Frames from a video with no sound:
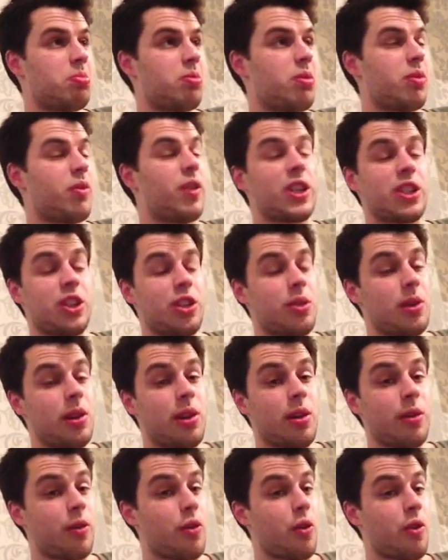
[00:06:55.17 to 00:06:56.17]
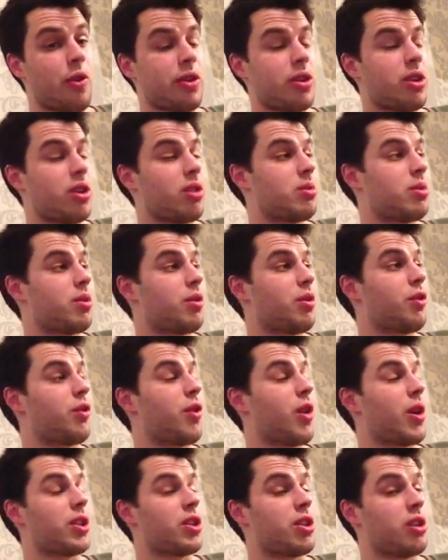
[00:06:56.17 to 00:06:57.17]
the things you would look for in terms of a
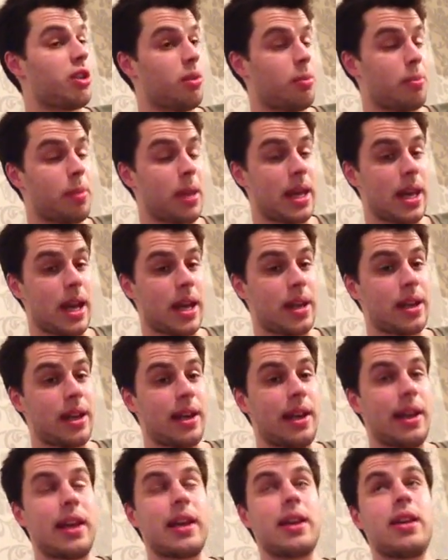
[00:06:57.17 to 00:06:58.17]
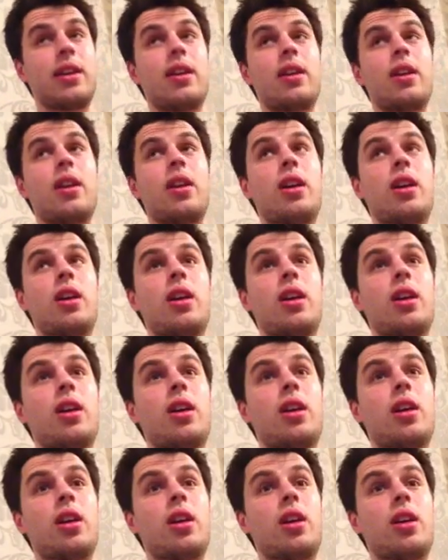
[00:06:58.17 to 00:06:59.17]
fighter who'll beat Andy Lee.
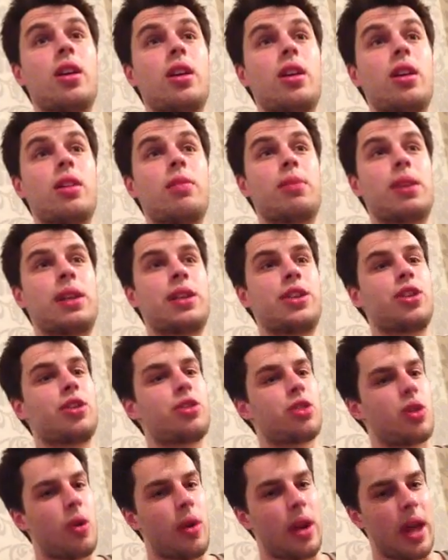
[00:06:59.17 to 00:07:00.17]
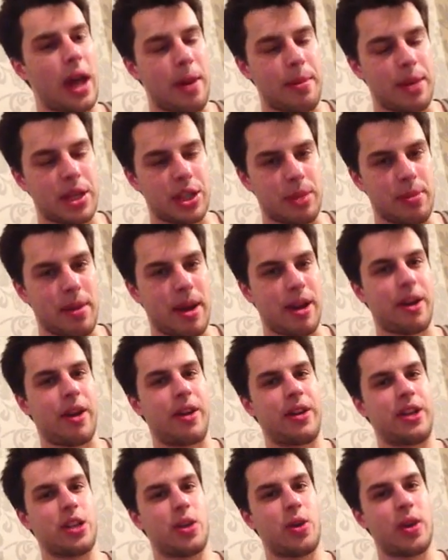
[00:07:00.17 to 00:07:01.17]
Billy Joe's got that amateur
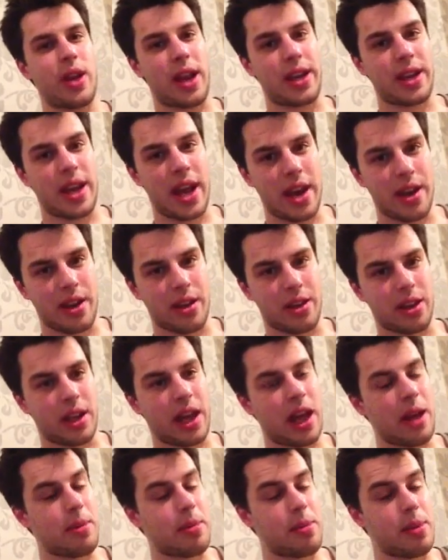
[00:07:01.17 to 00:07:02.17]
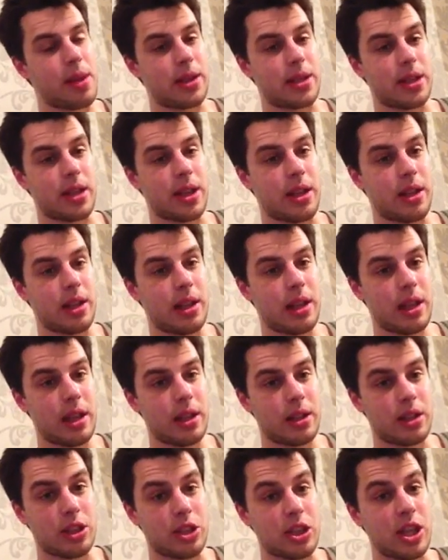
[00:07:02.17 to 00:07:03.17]
background, he's got that technical capability,
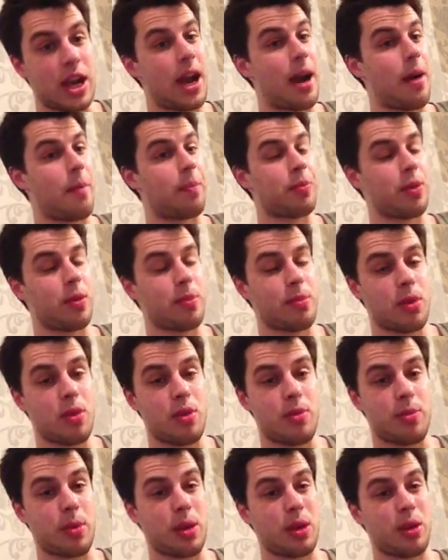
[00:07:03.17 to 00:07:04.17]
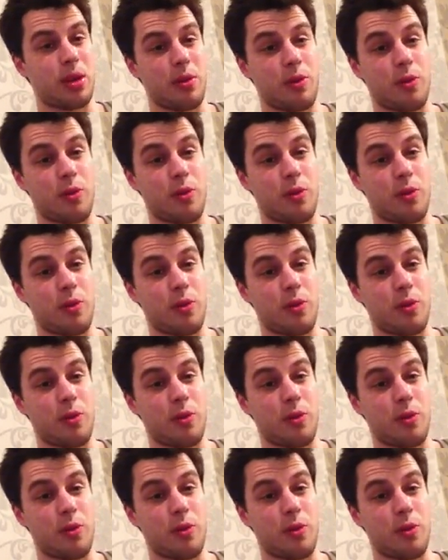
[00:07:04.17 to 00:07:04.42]
the jab, the movement, the